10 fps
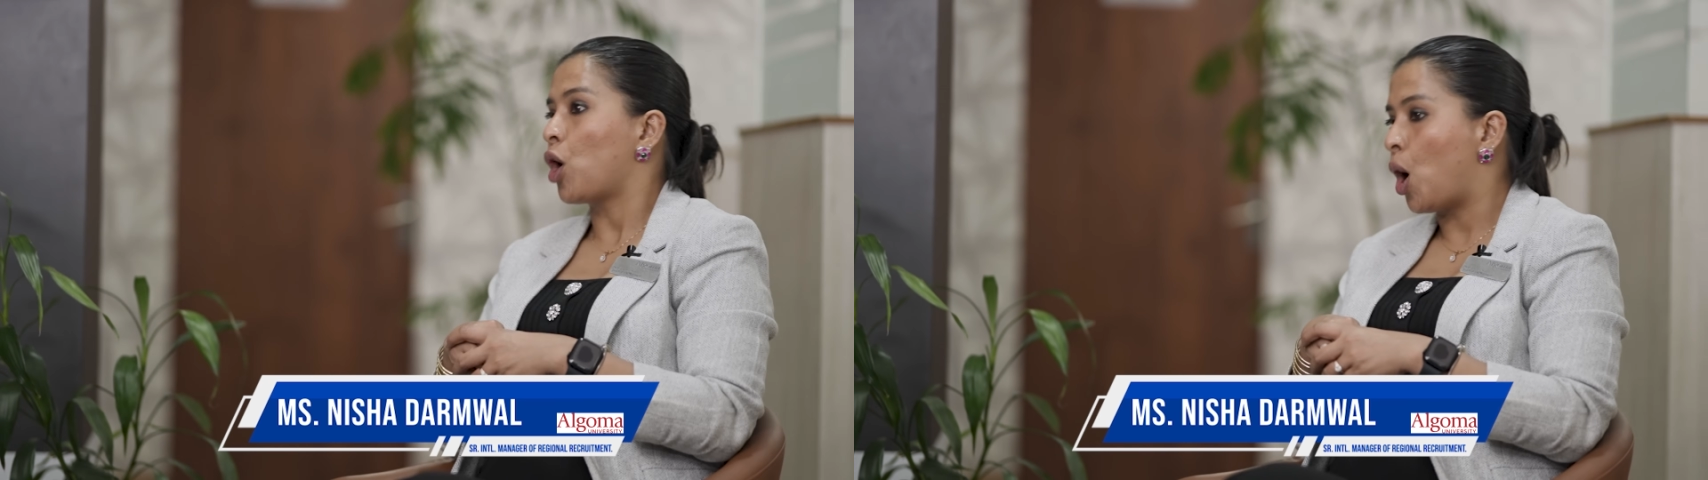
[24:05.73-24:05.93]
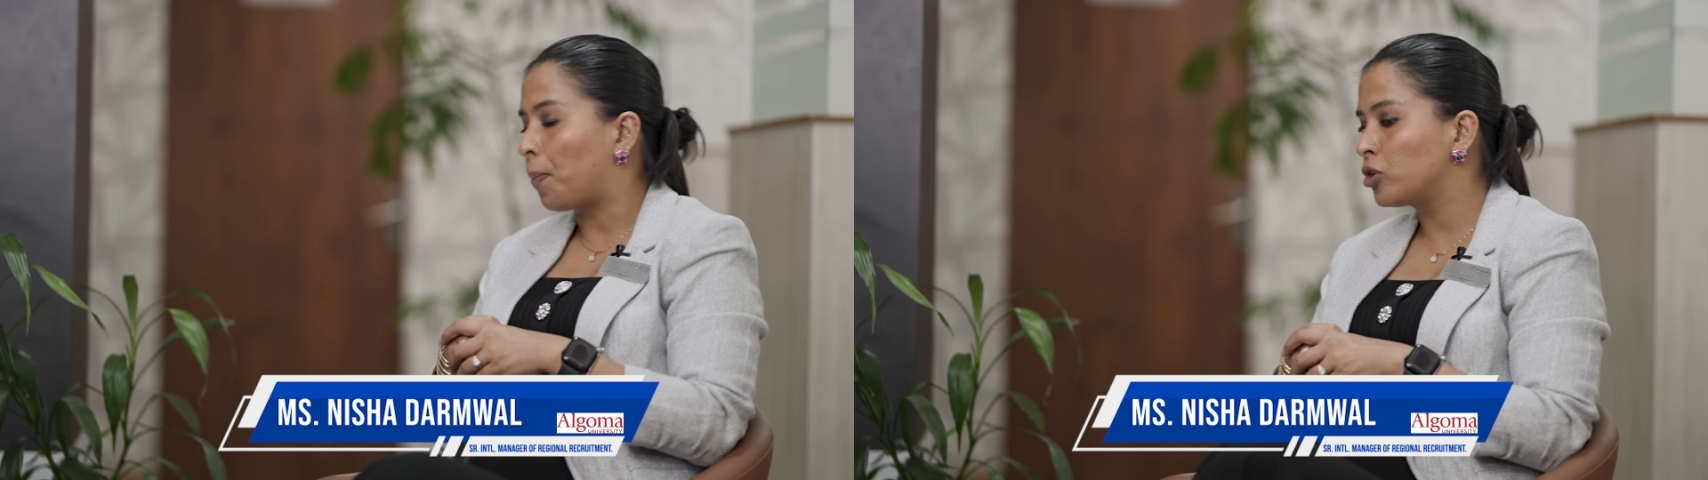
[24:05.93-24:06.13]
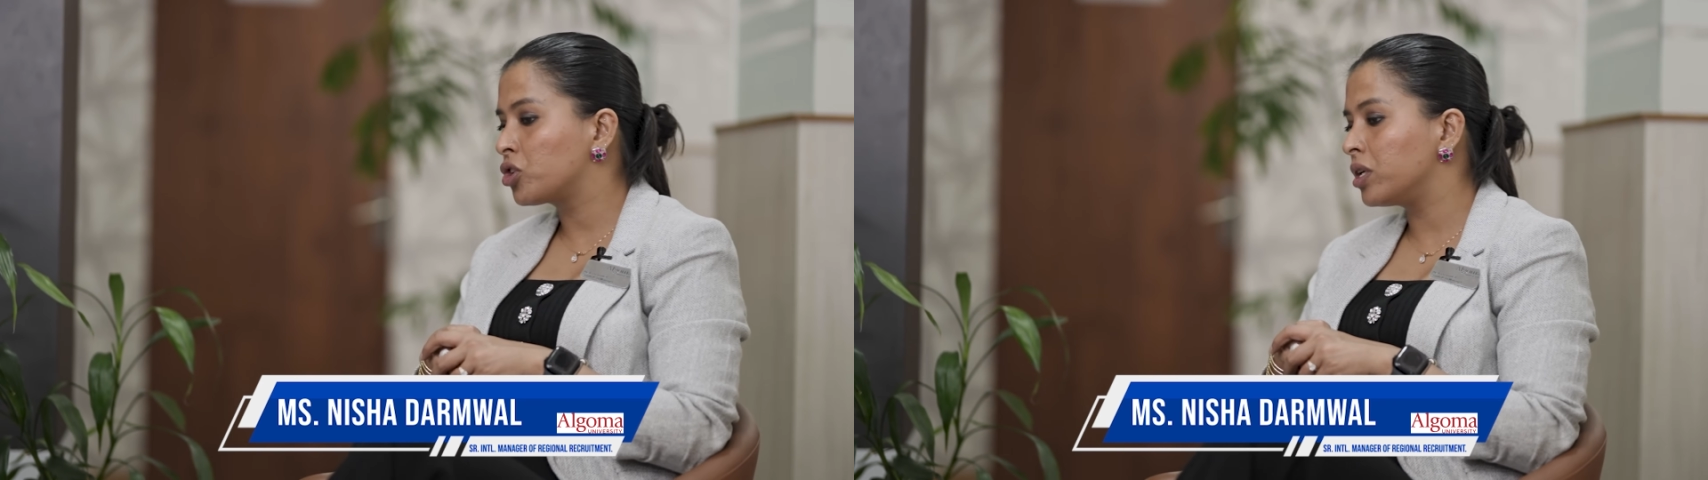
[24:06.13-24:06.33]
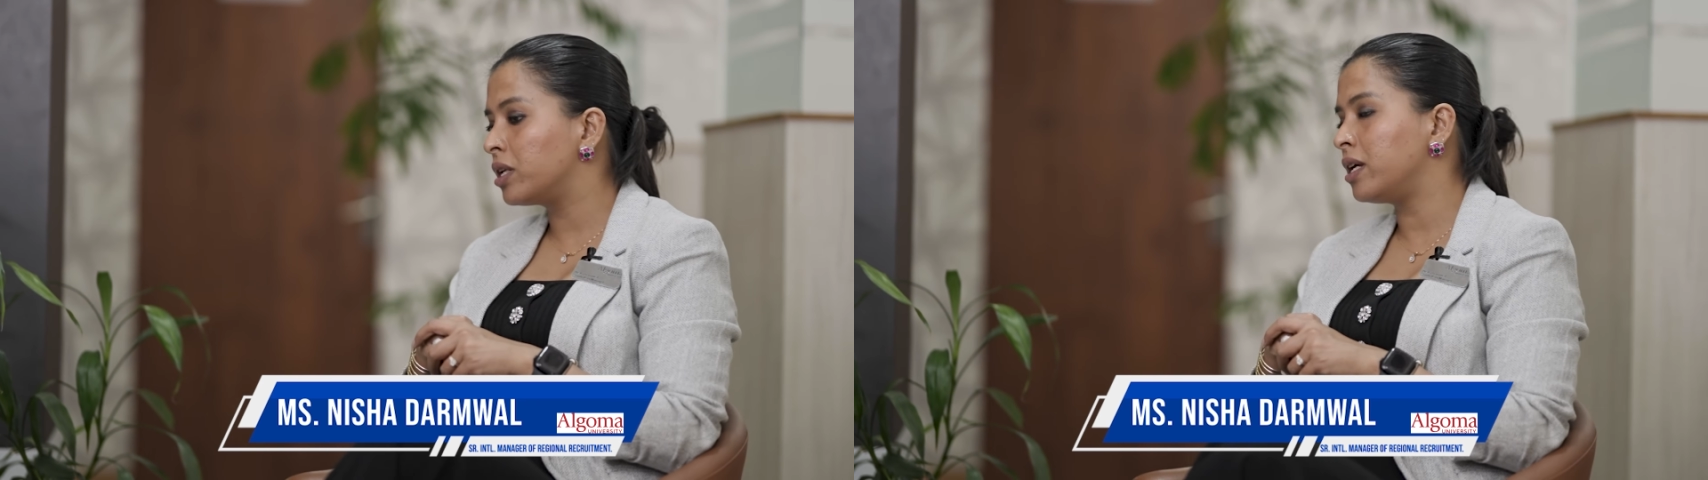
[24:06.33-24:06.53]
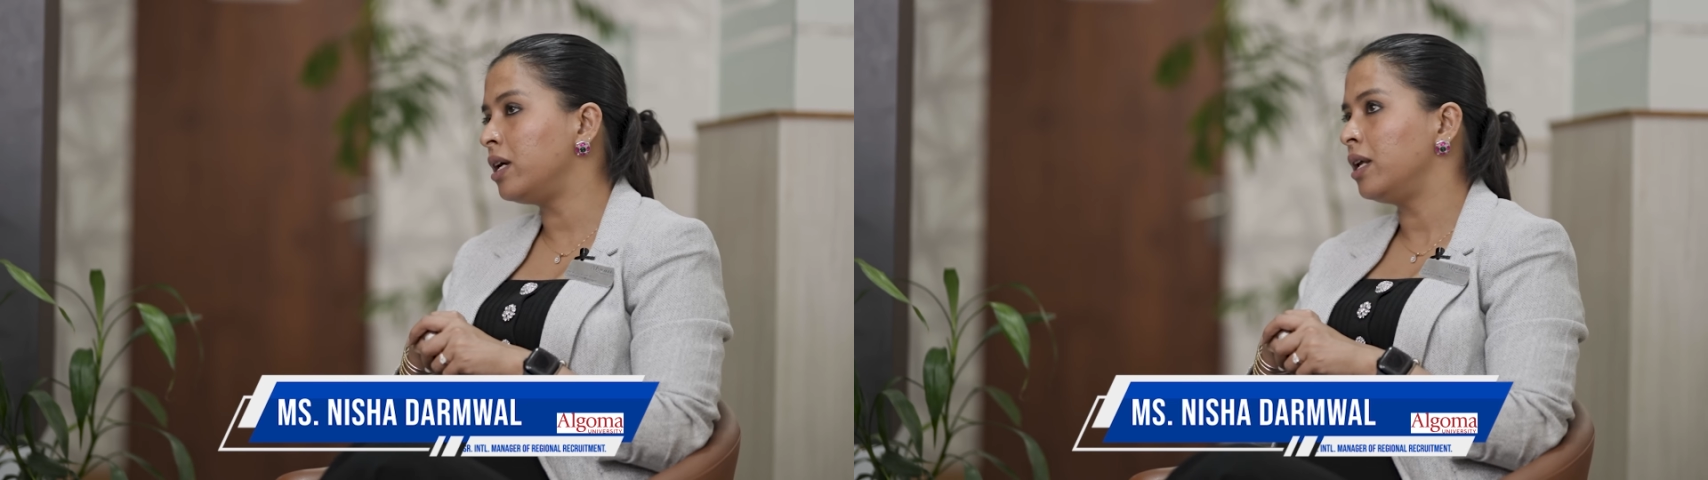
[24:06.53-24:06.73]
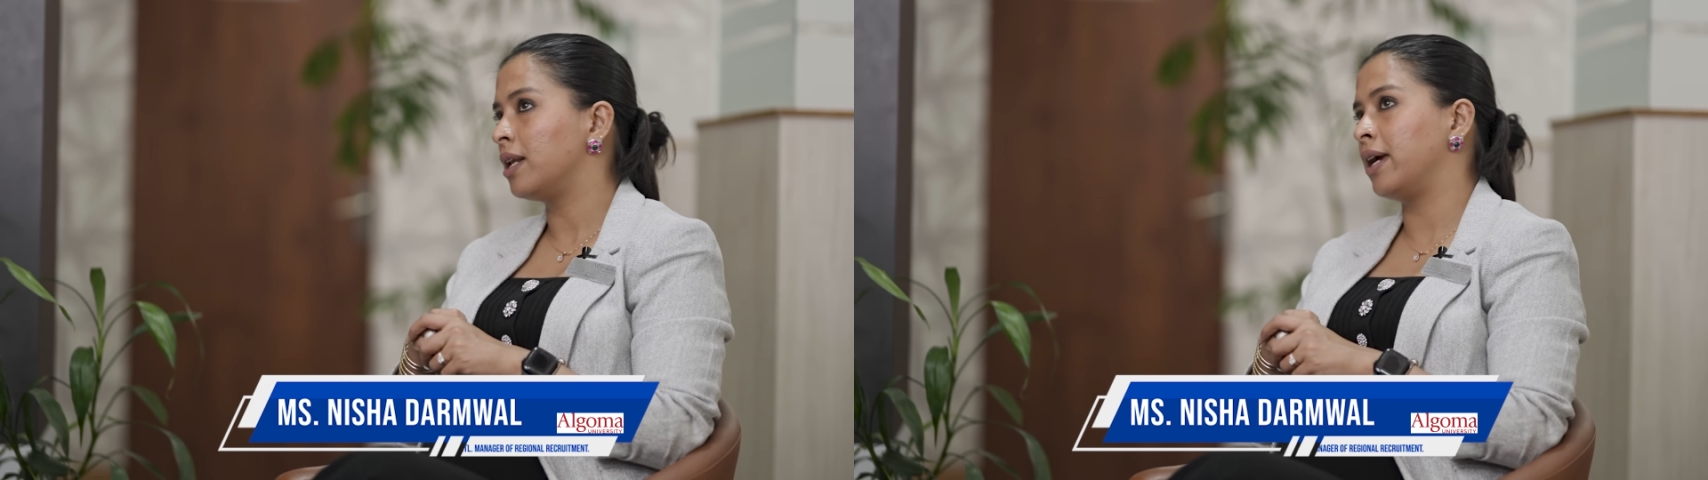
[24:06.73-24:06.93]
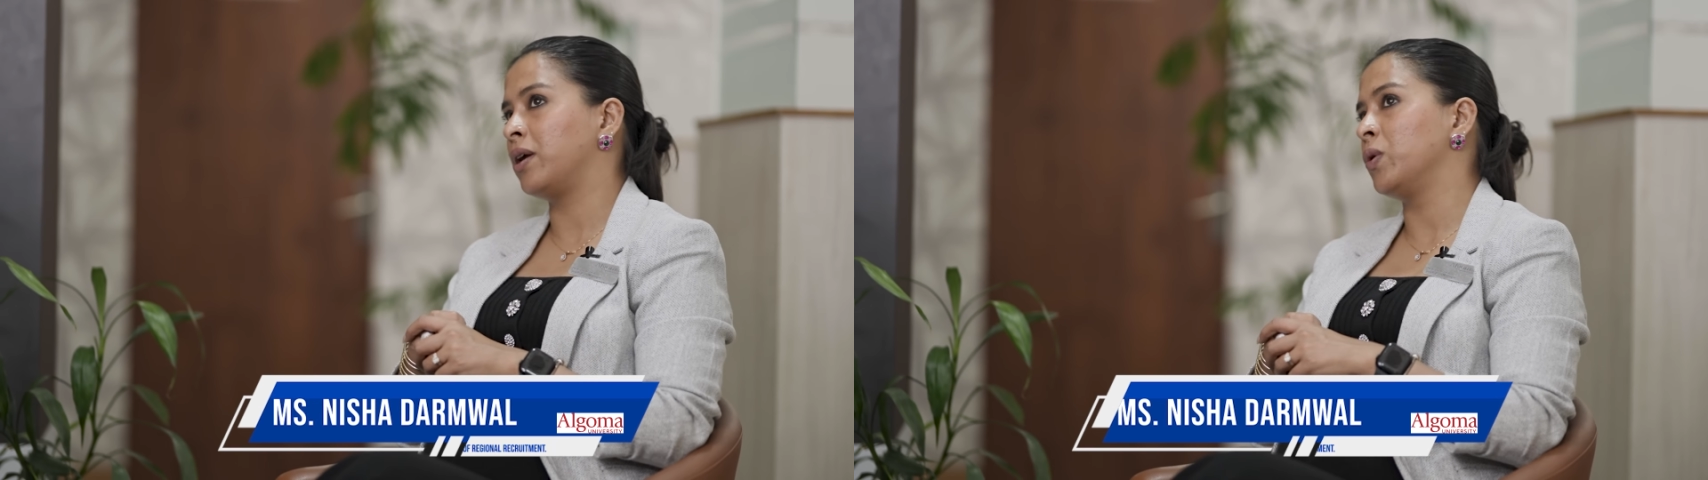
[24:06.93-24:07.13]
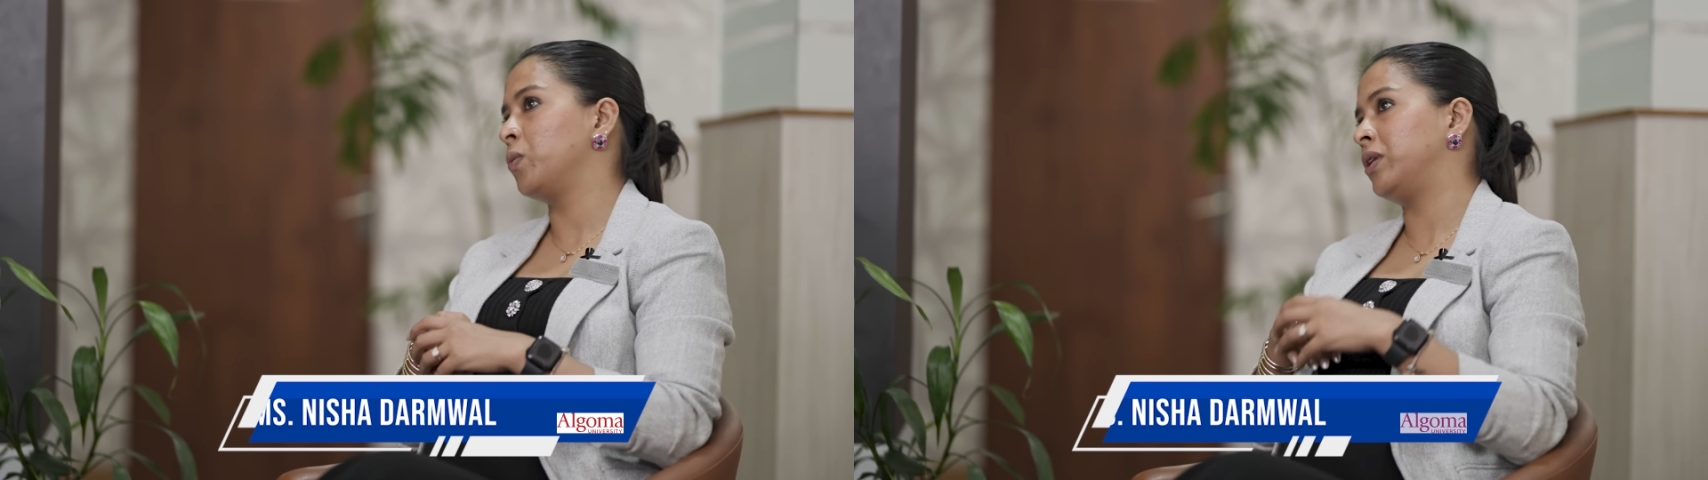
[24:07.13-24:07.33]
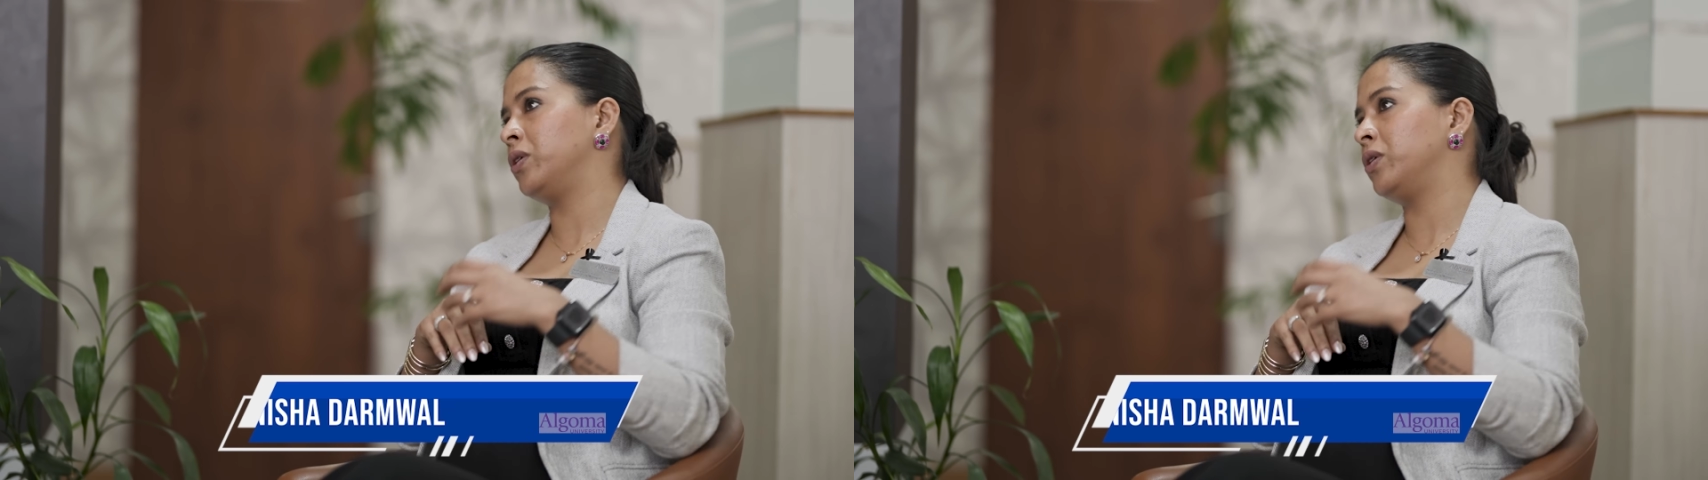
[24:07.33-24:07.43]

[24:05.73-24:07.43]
opportunity, whether